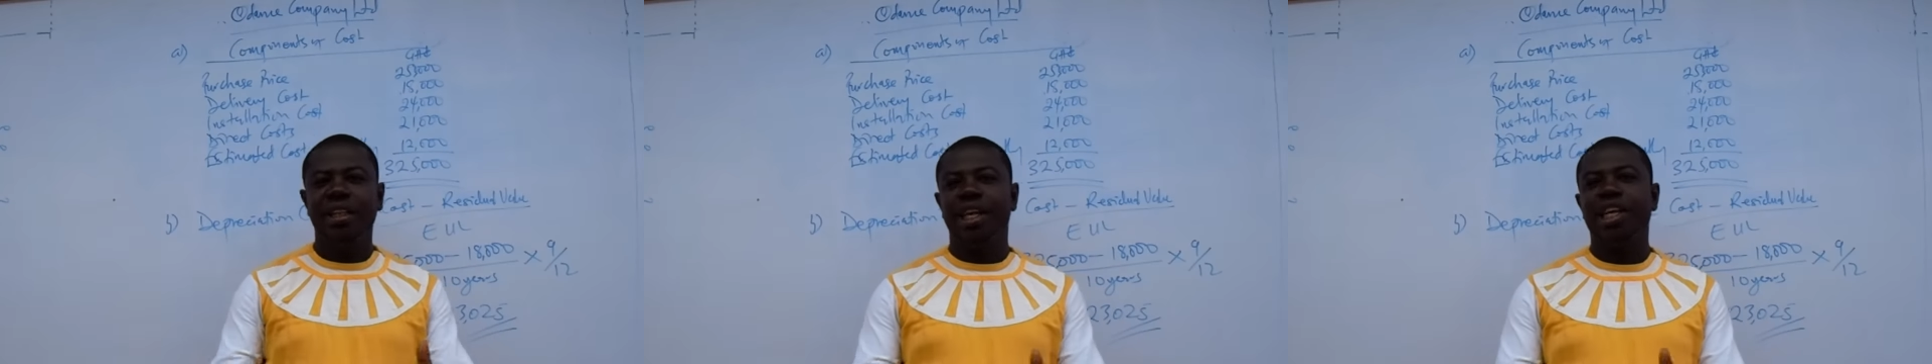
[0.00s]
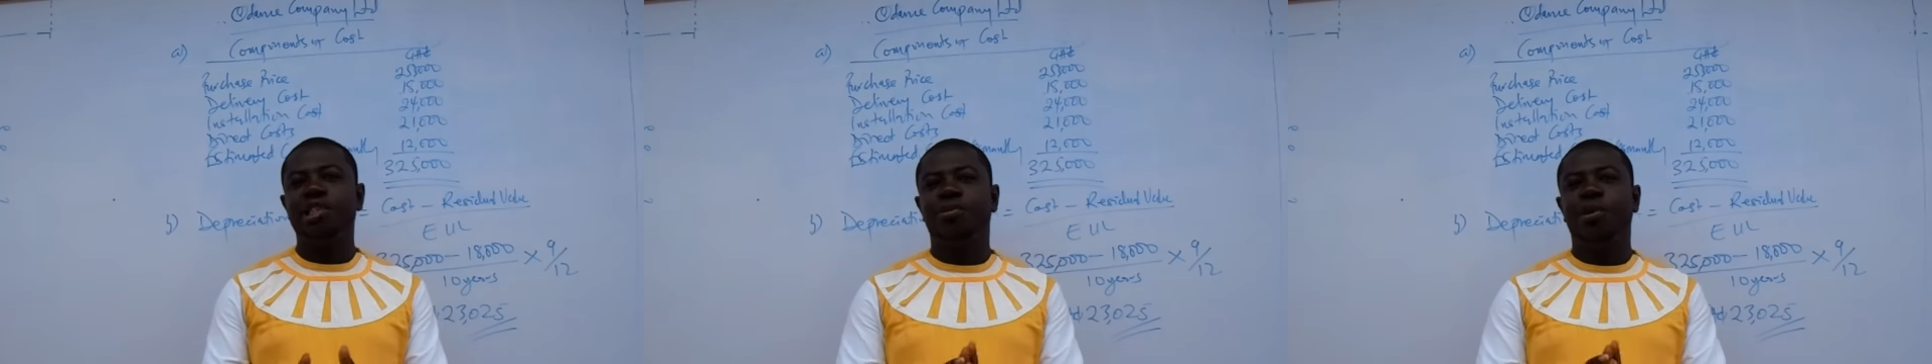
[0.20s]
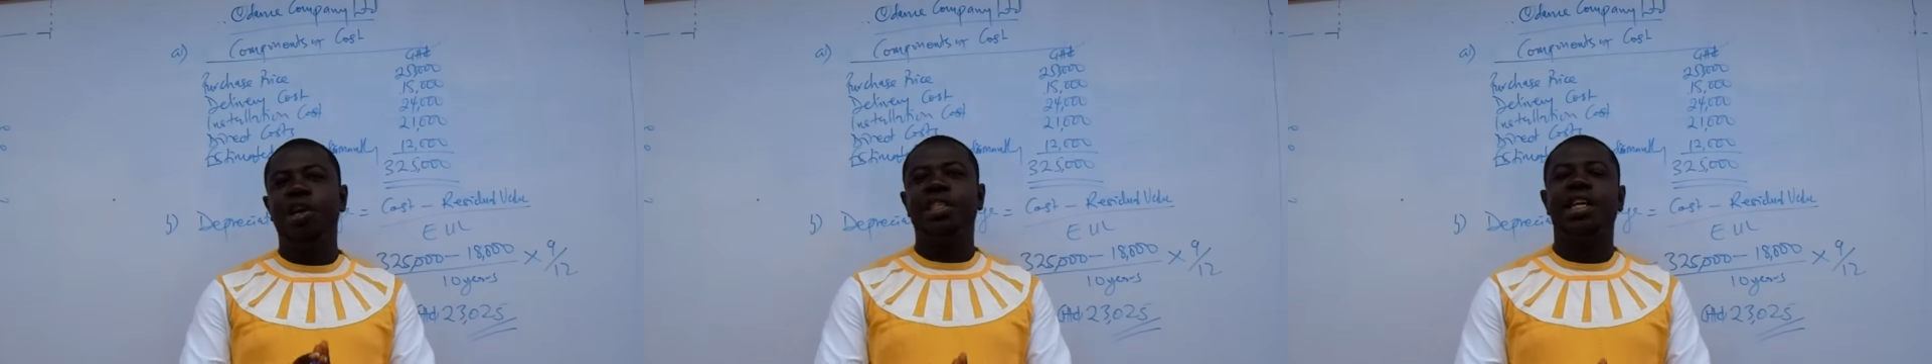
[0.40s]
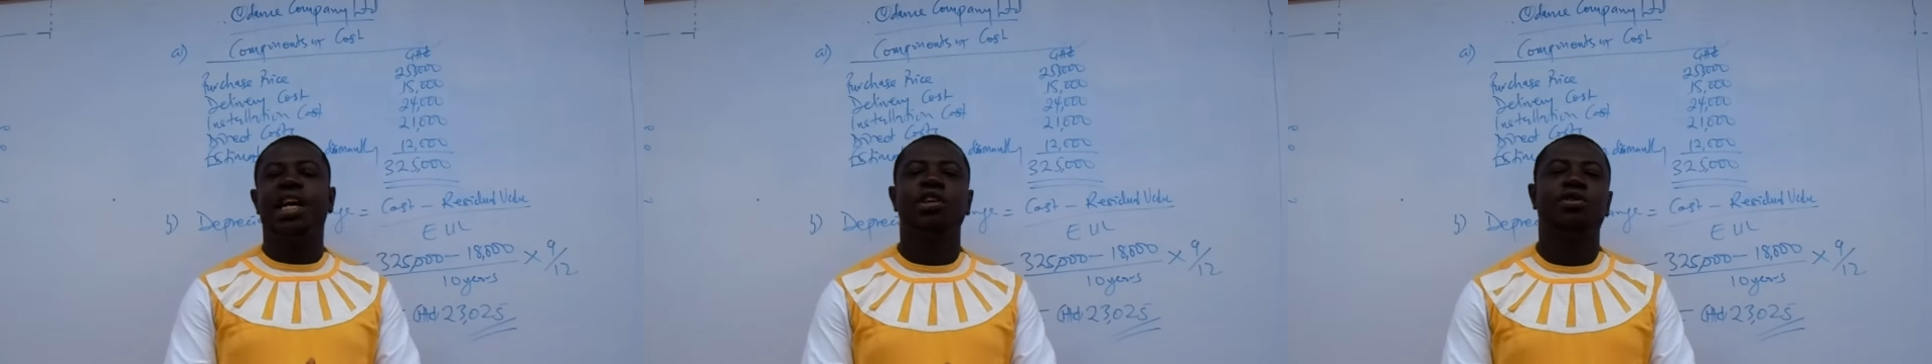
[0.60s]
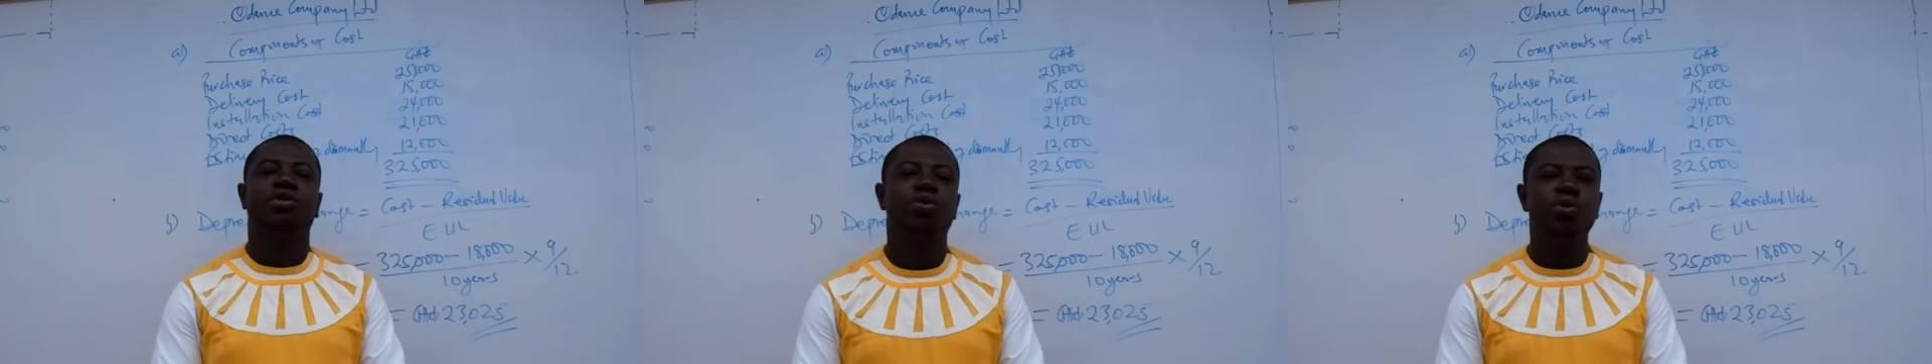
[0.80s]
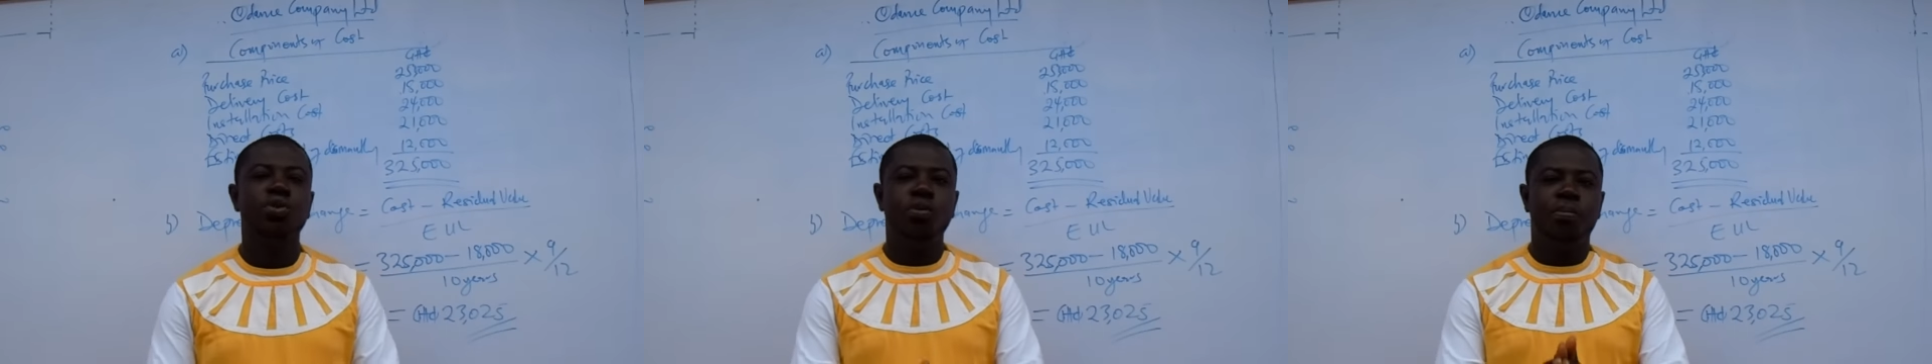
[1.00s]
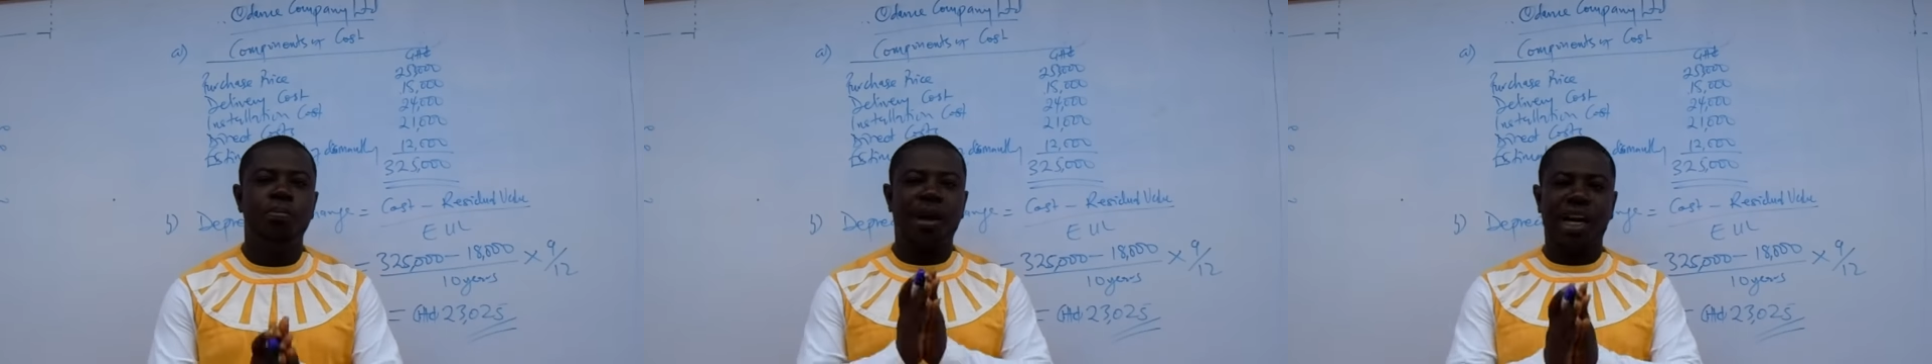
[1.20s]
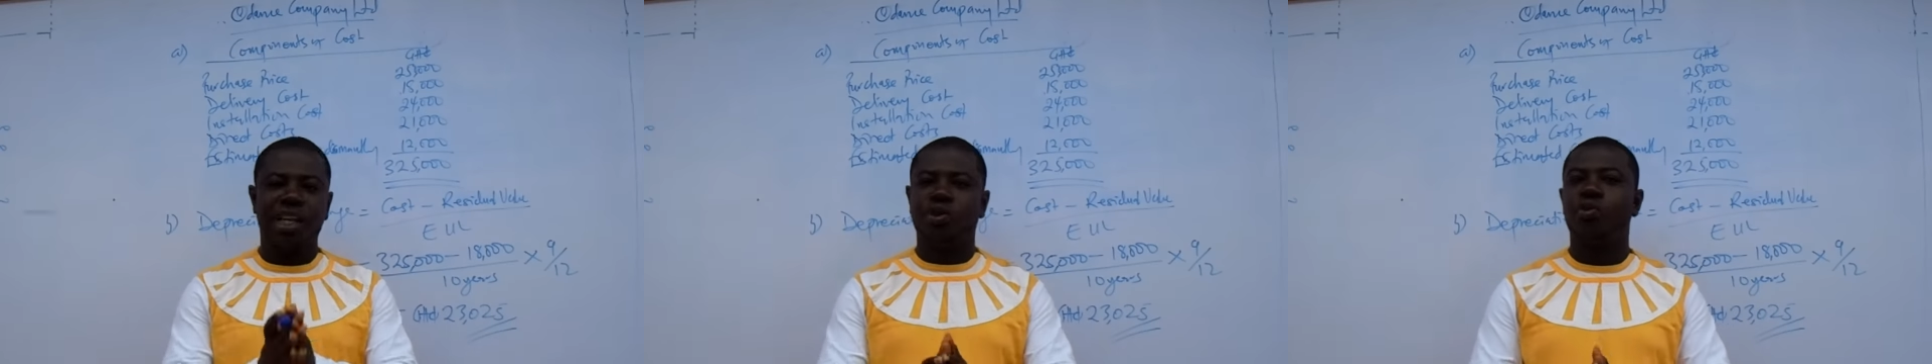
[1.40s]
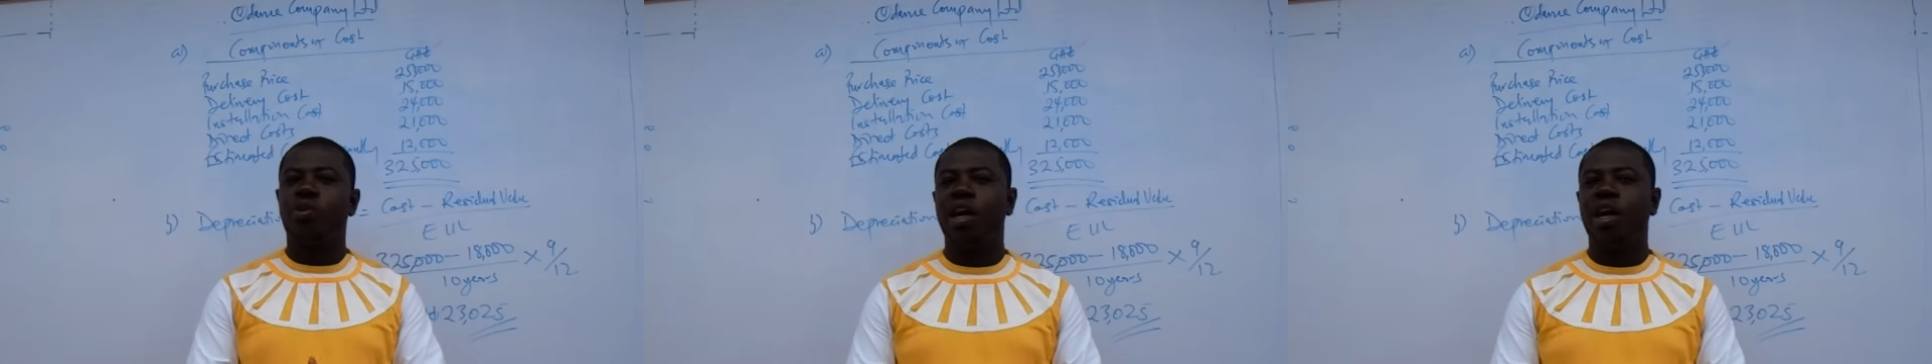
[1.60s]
this brings us to part